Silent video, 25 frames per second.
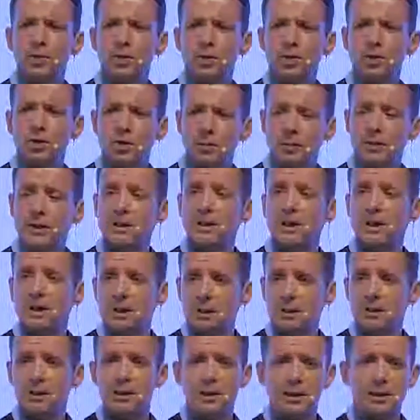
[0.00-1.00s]
Genomics
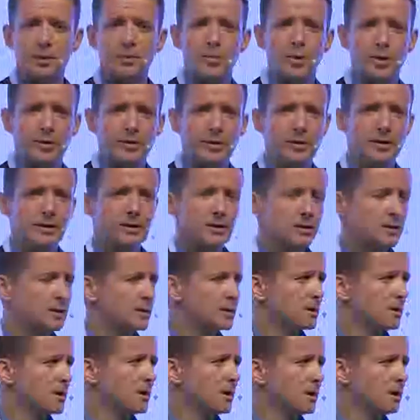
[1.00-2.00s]
England
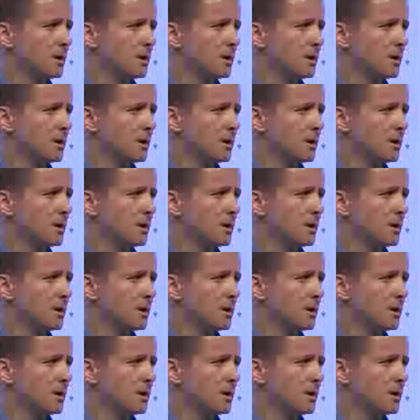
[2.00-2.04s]
experience.